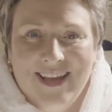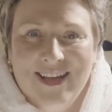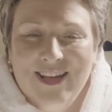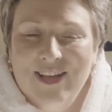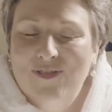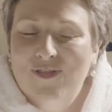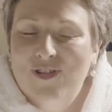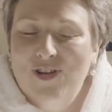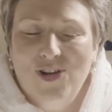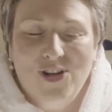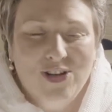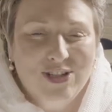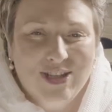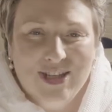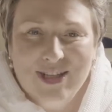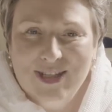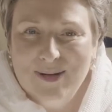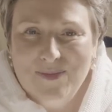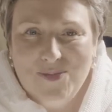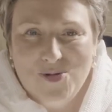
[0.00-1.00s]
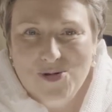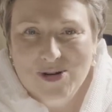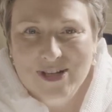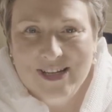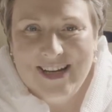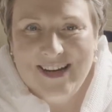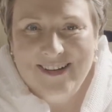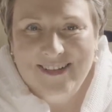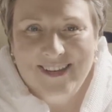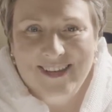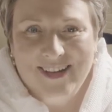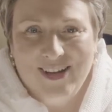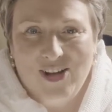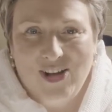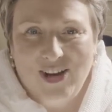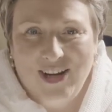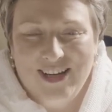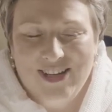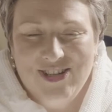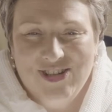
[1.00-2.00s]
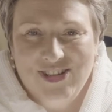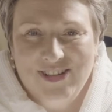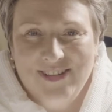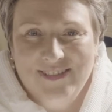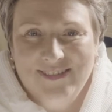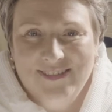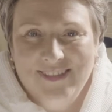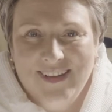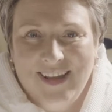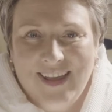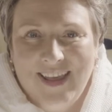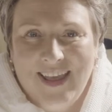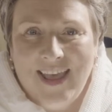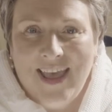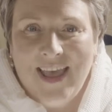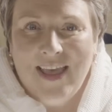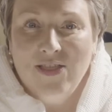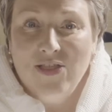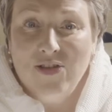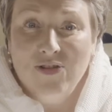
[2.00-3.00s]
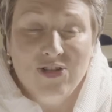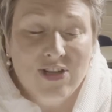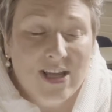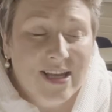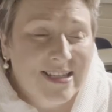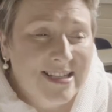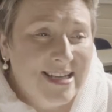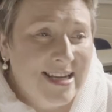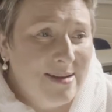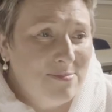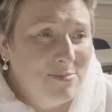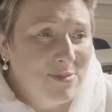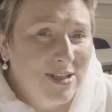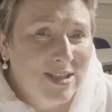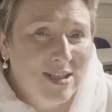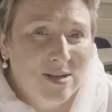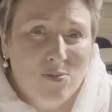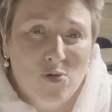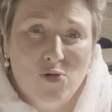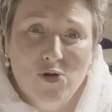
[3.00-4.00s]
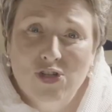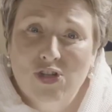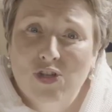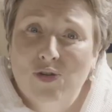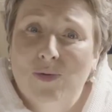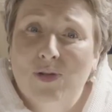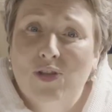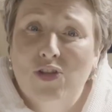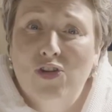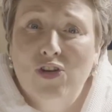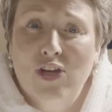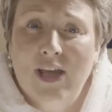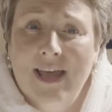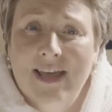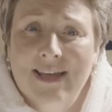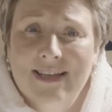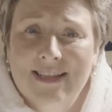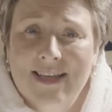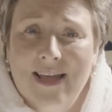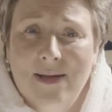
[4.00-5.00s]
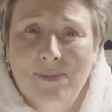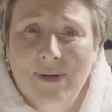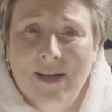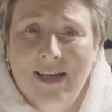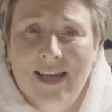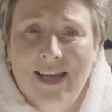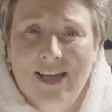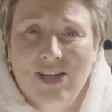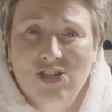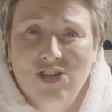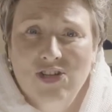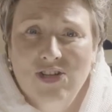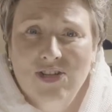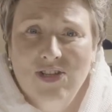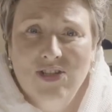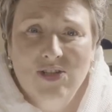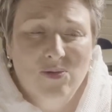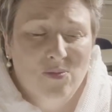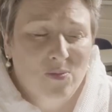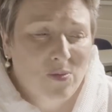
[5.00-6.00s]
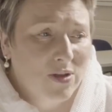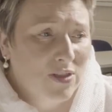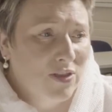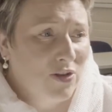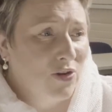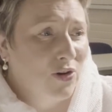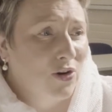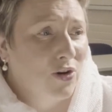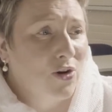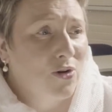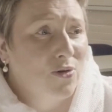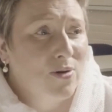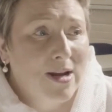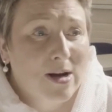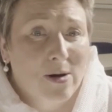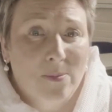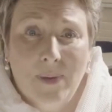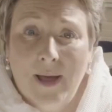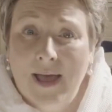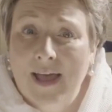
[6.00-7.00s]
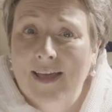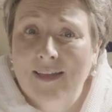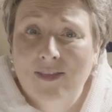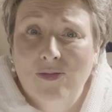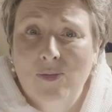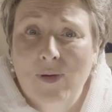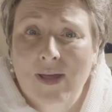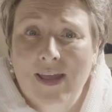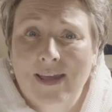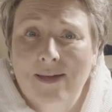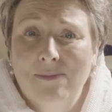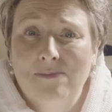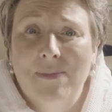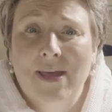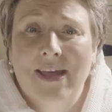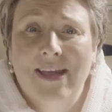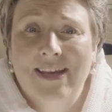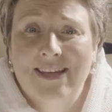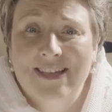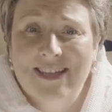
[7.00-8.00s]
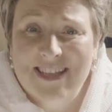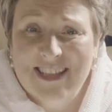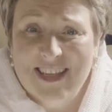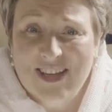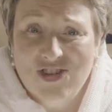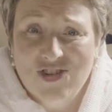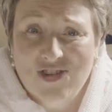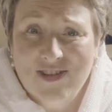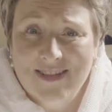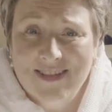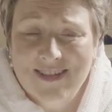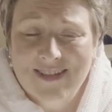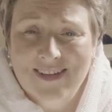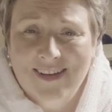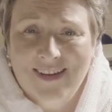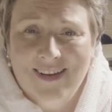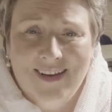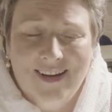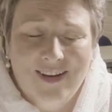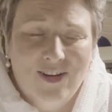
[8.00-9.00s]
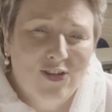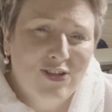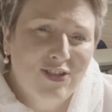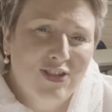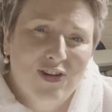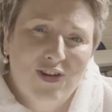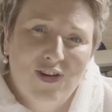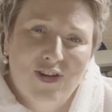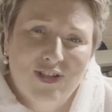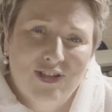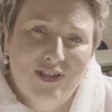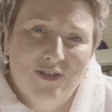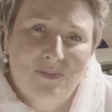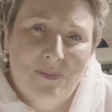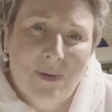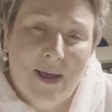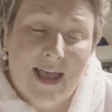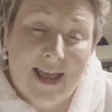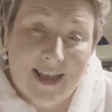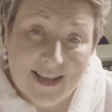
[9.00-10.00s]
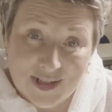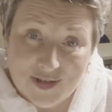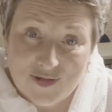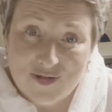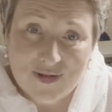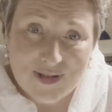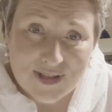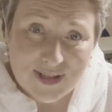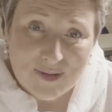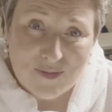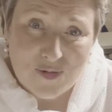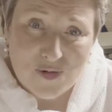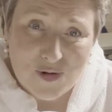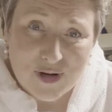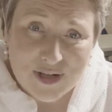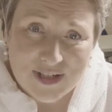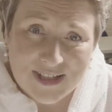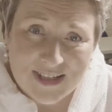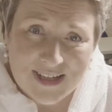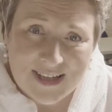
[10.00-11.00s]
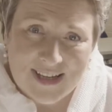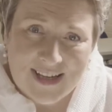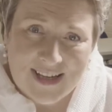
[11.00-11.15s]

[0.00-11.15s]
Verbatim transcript: You've lots of support here in the college. There's a team to support you with UCAS applications, with your career pathway, making decisions lots and lots of pastoral support